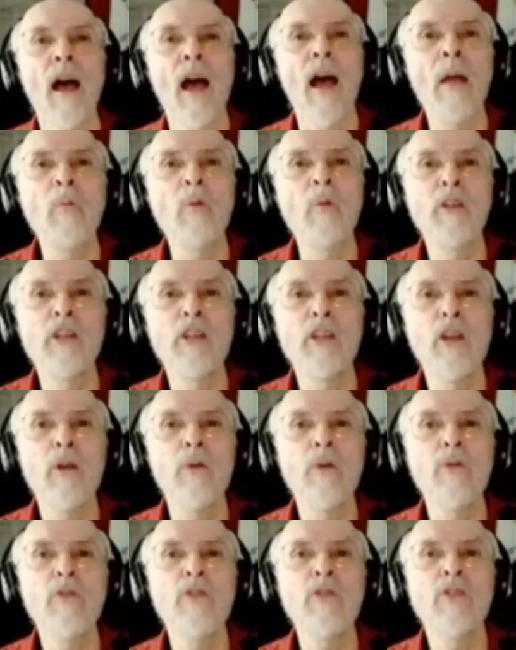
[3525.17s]
I will
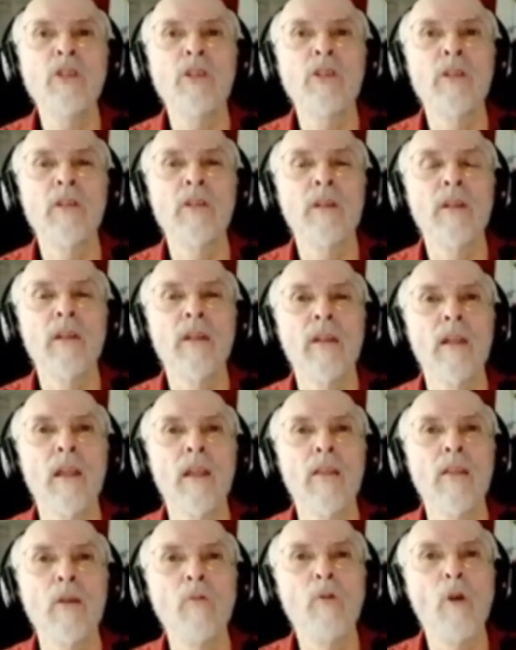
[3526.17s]
use
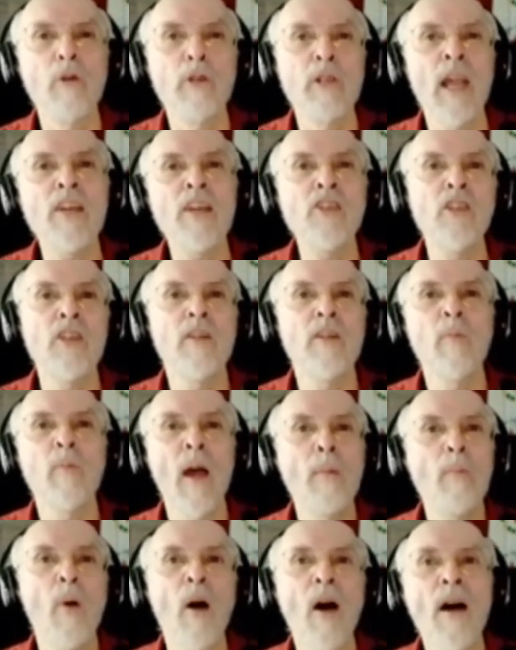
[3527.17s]
the rotation of
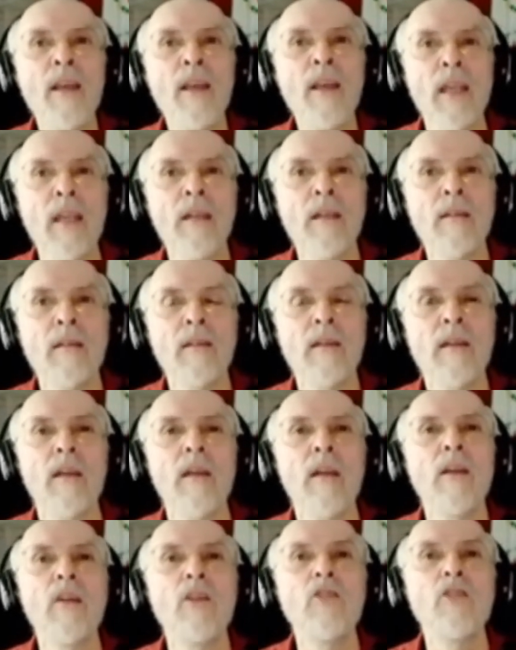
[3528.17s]
my body
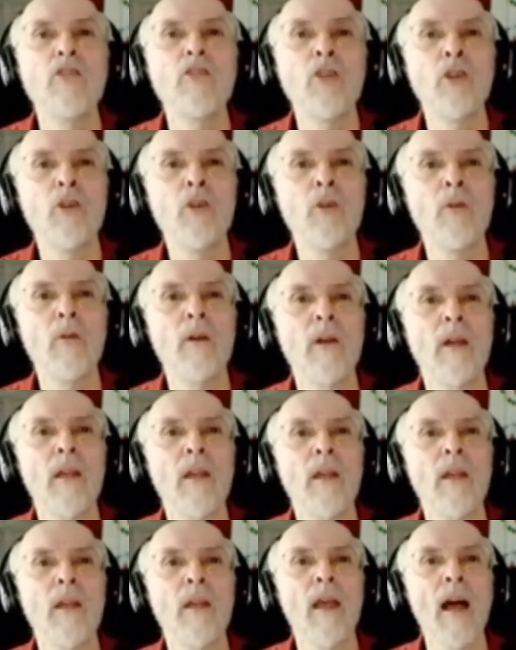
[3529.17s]
to
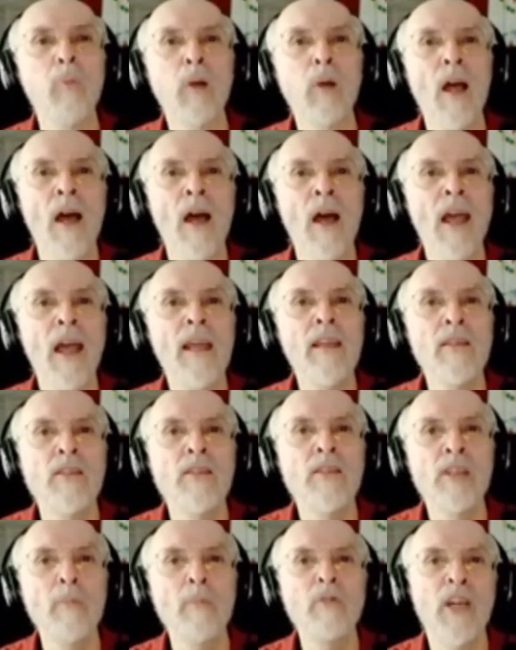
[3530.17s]
apply
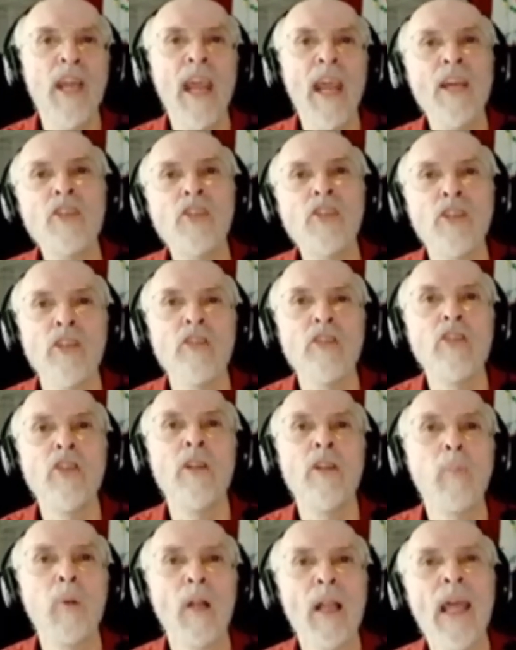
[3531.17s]
subjugation
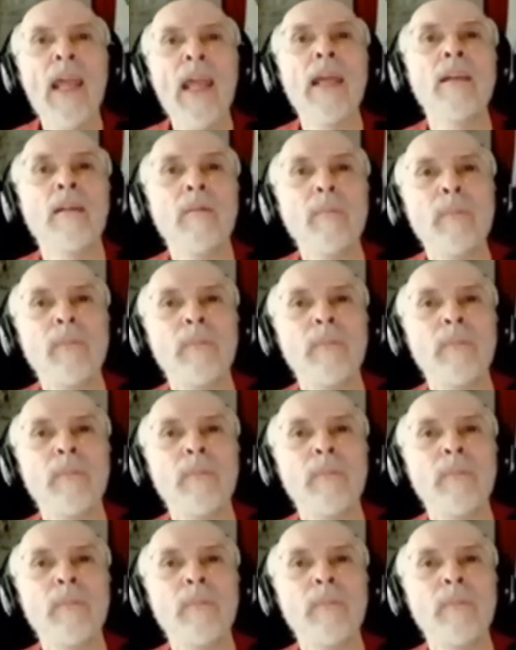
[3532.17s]
to the blade.